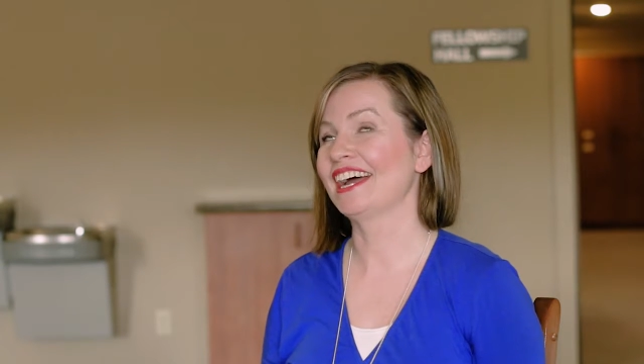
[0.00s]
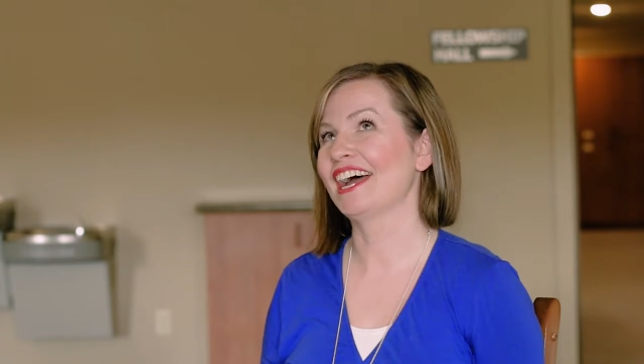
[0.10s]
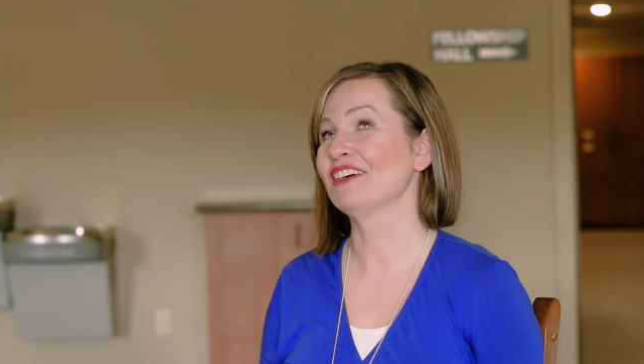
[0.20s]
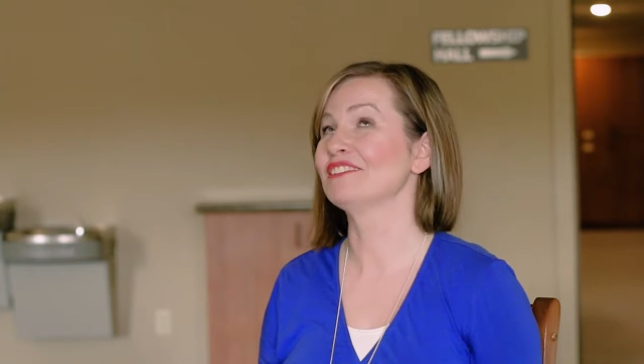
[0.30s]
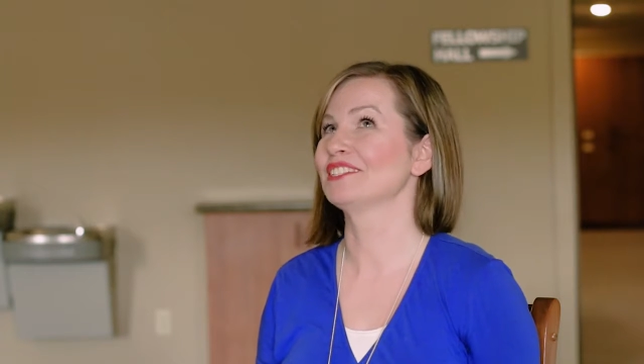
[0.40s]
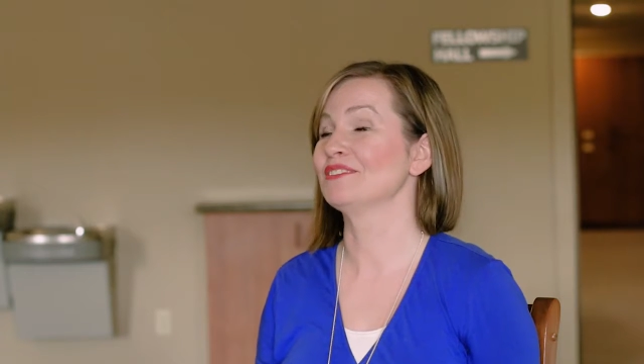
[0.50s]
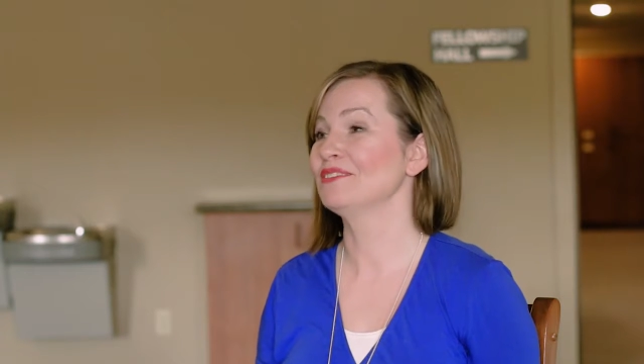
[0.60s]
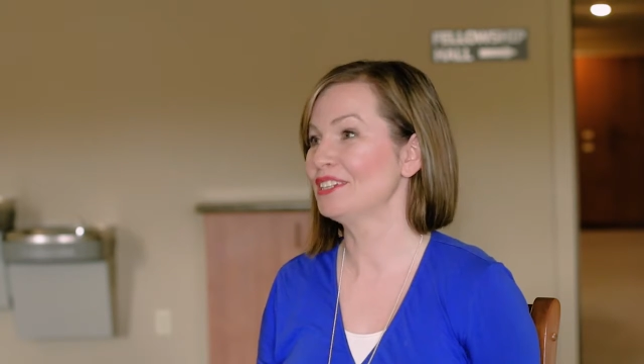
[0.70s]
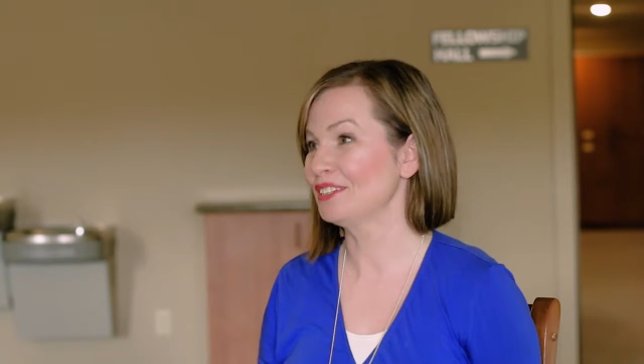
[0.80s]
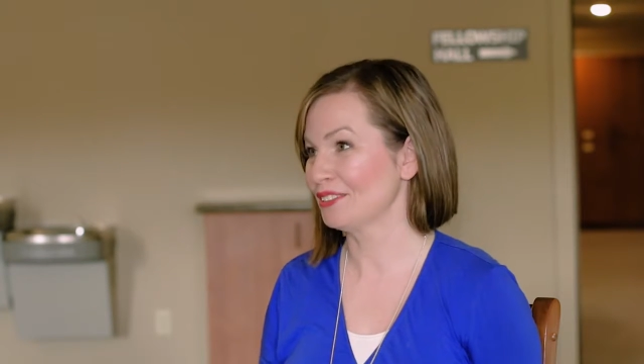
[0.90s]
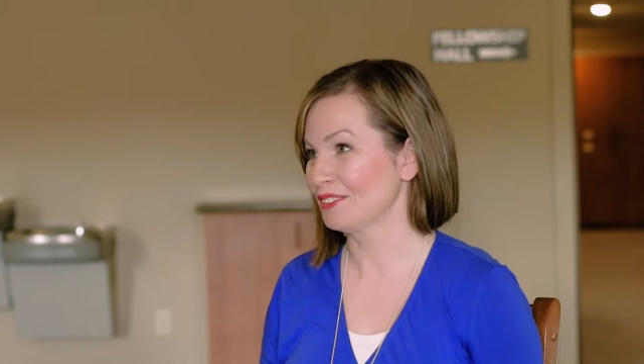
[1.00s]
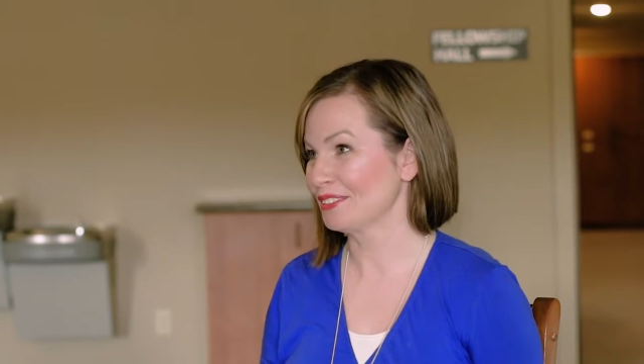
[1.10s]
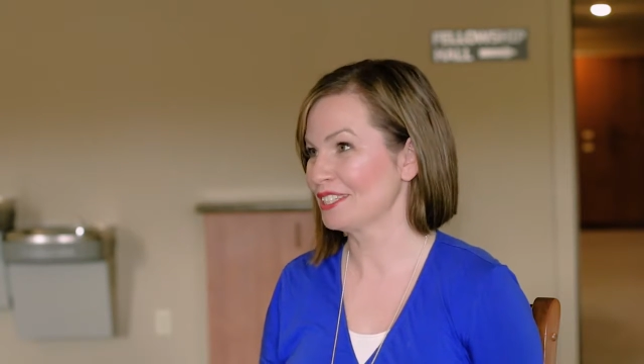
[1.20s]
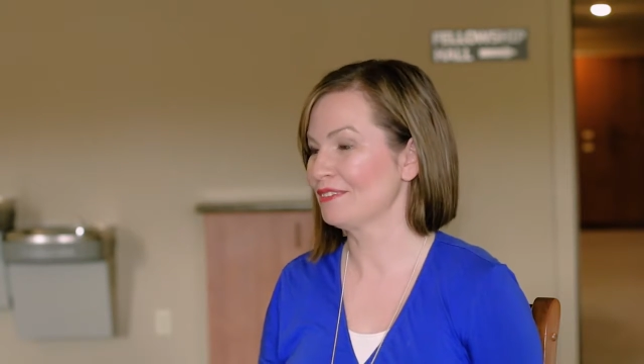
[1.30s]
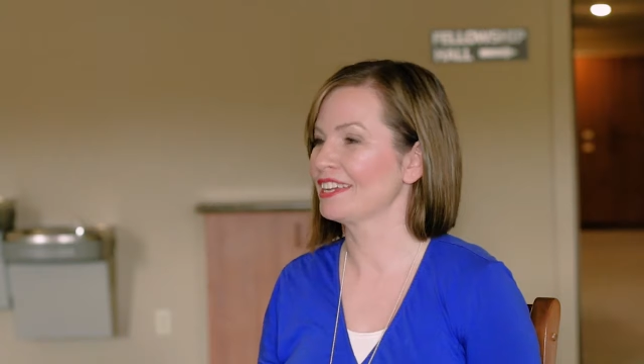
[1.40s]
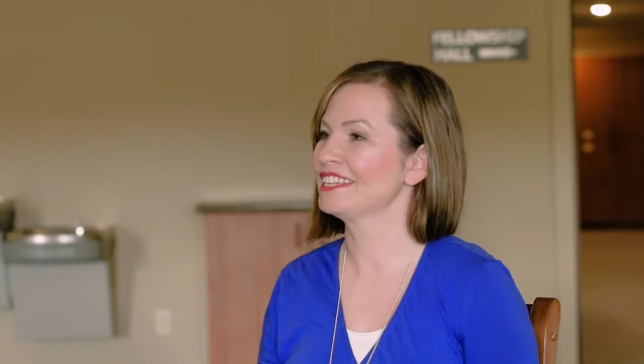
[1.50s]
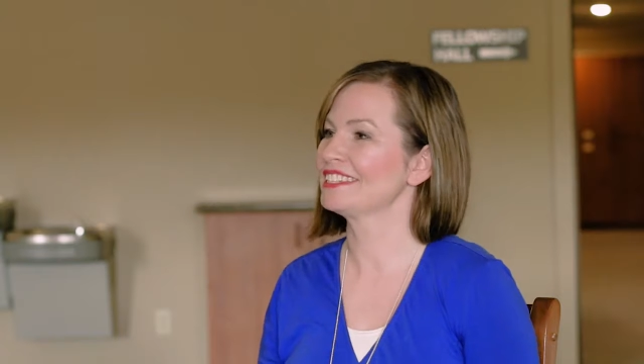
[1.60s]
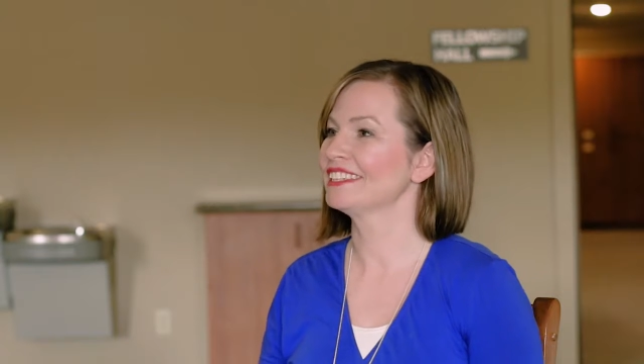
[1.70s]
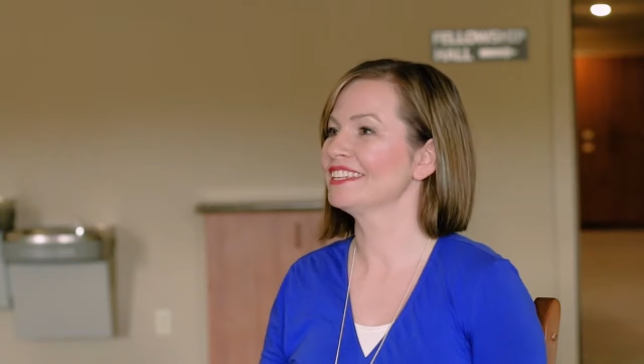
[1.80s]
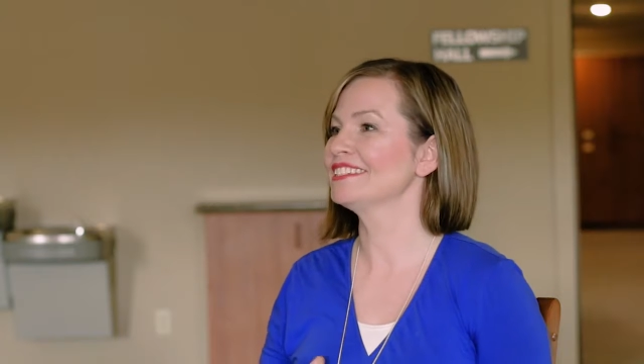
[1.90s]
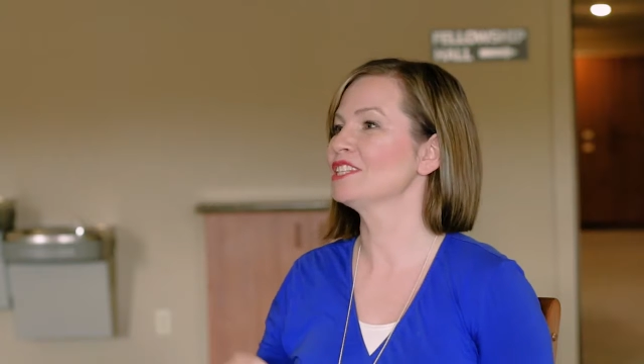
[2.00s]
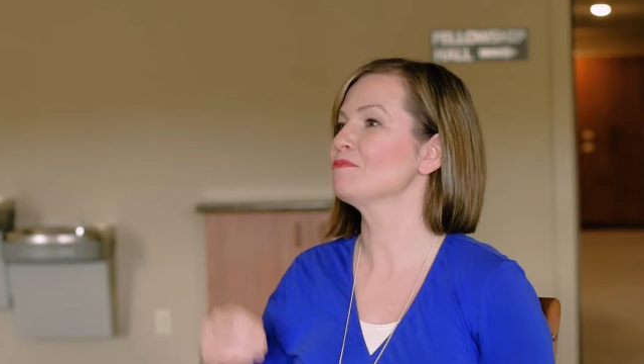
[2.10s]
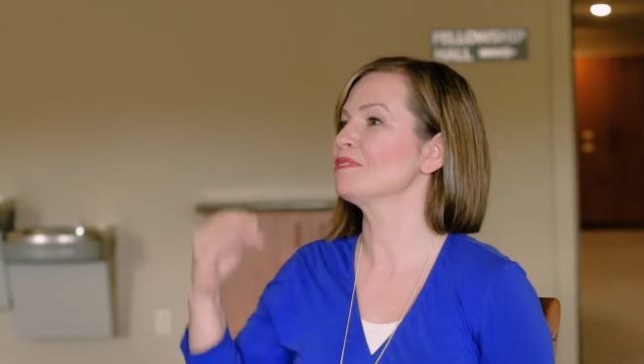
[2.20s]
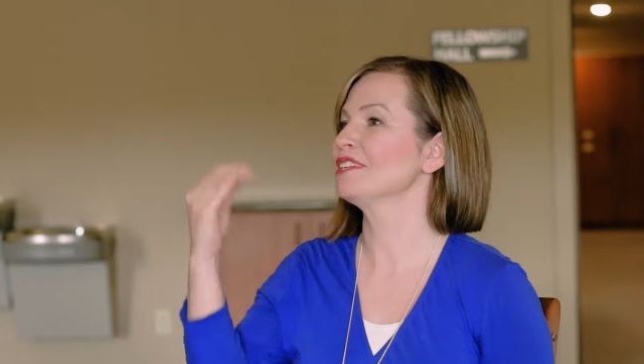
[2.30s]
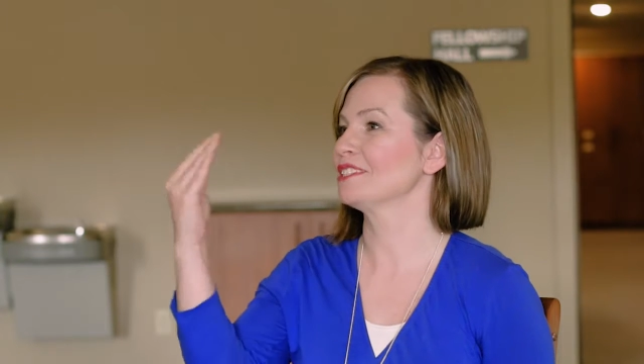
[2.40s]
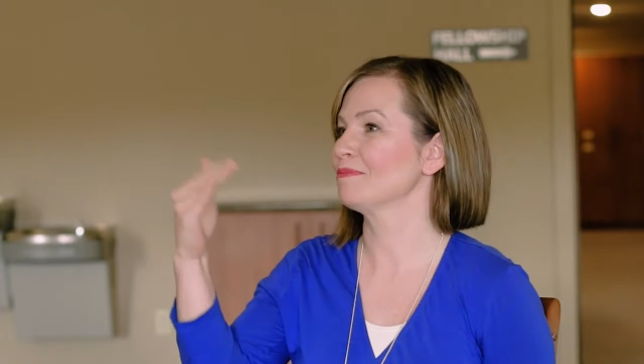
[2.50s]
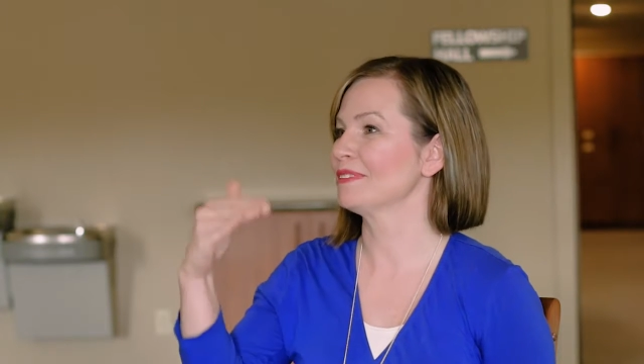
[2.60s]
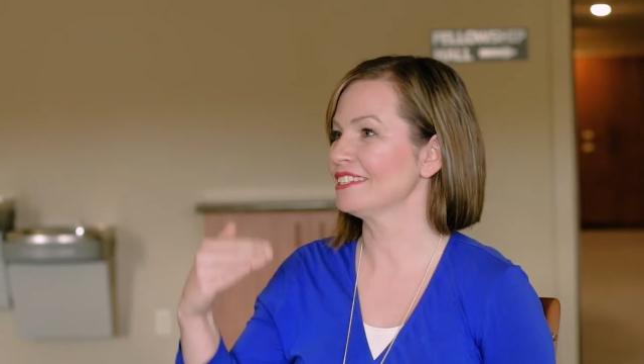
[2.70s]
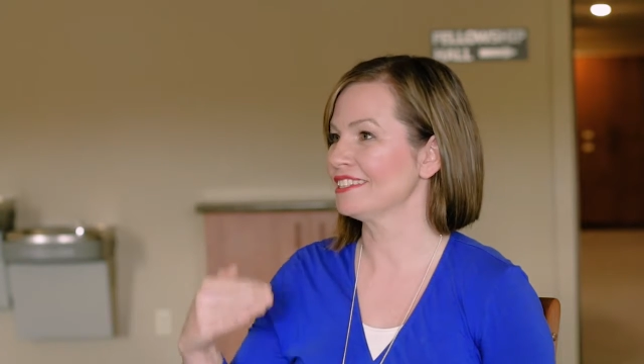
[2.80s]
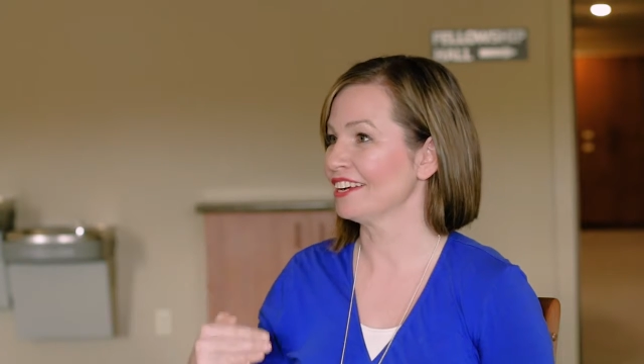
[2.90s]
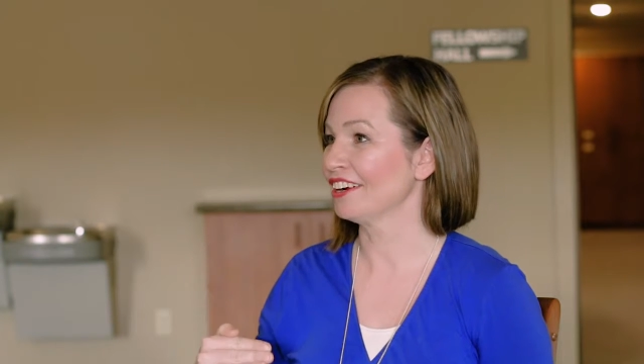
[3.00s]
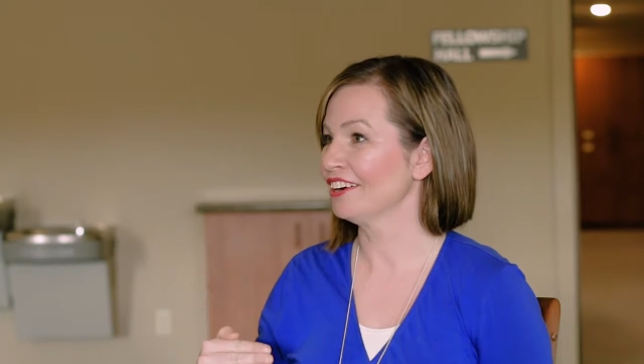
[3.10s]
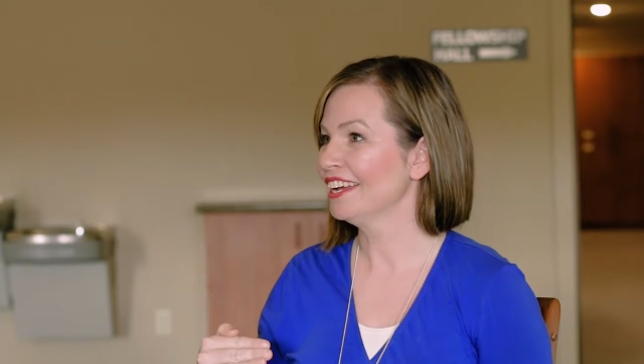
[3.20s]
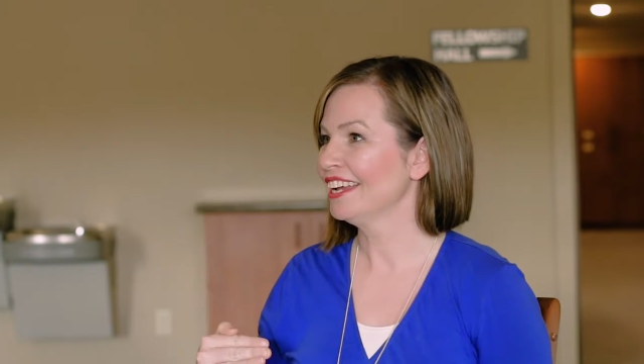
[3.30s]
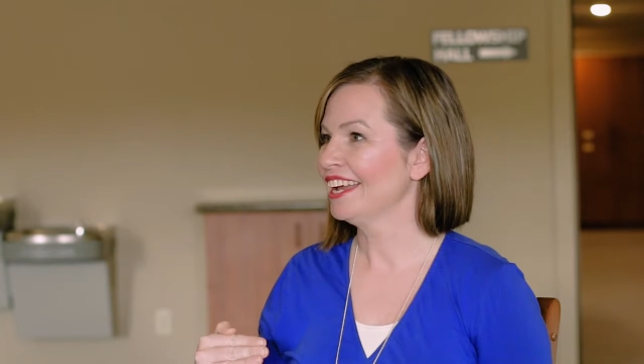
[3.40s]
I was amused because it listed the participants there,